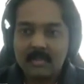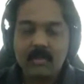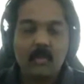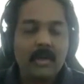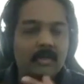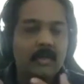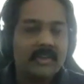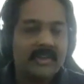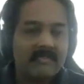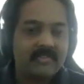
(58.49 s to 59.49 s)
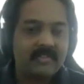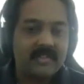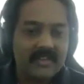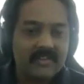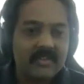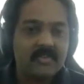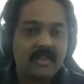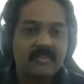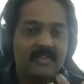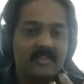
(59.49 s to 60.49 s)
So what Unikraft does
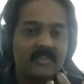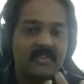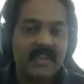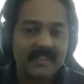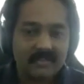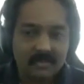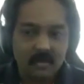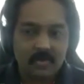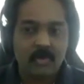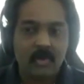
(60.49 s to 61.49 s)
is just selects those